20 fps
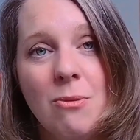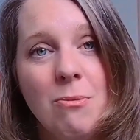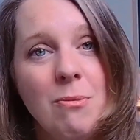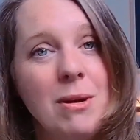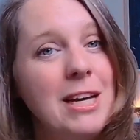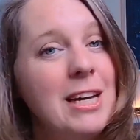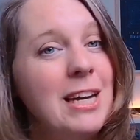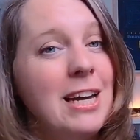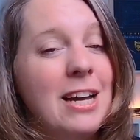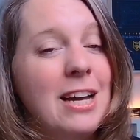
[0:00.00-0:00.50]

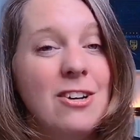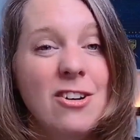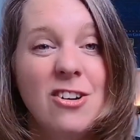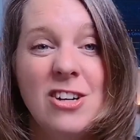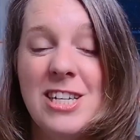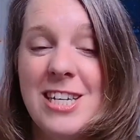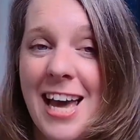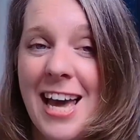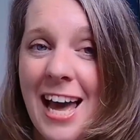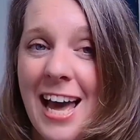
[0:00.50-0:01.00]
Make it a not
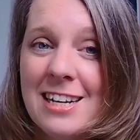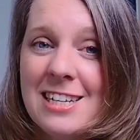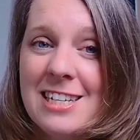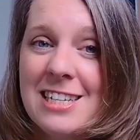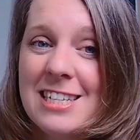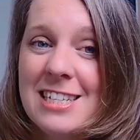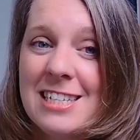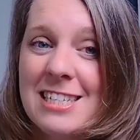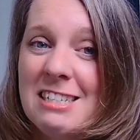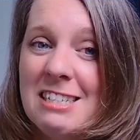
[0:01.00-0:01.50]

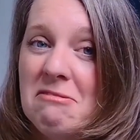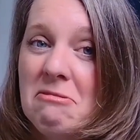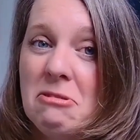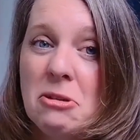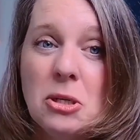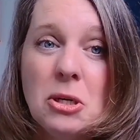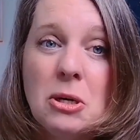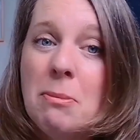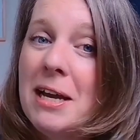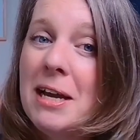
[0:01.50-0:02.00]
yet,
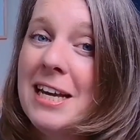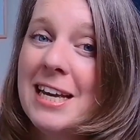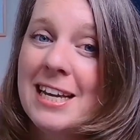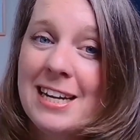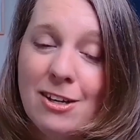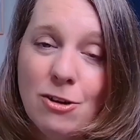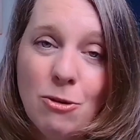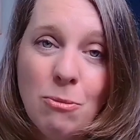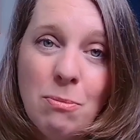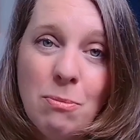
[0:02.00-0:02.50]
or make it
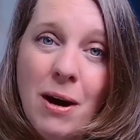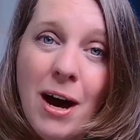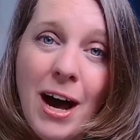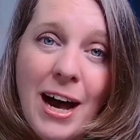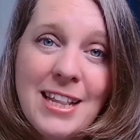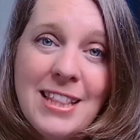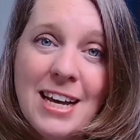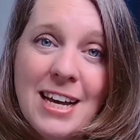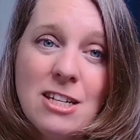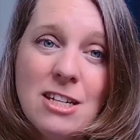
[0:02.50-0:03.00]
a
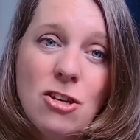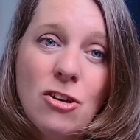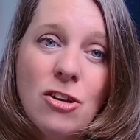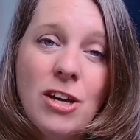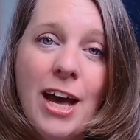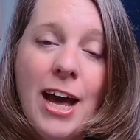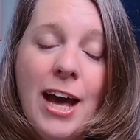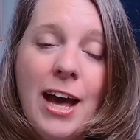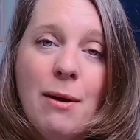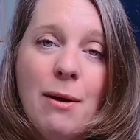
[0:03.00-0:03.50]
goodbye. That's
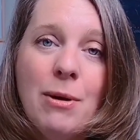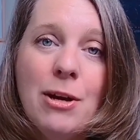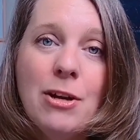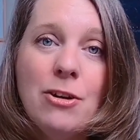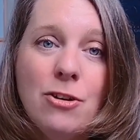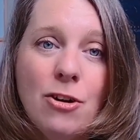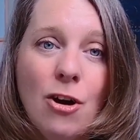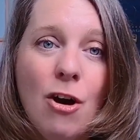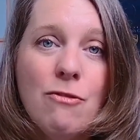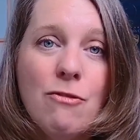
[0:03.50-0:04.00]
okay. We are
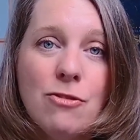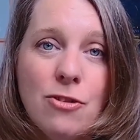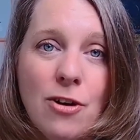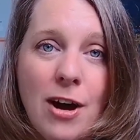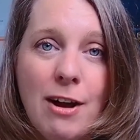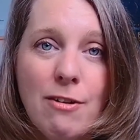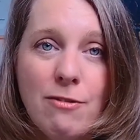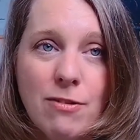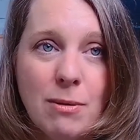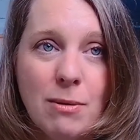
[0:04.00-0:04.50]
not for
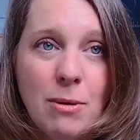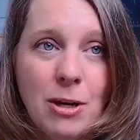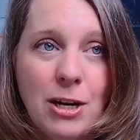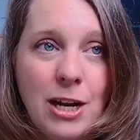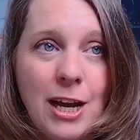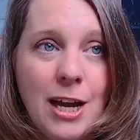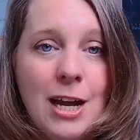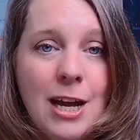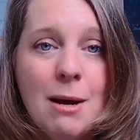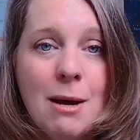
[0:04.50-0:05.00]
everybody.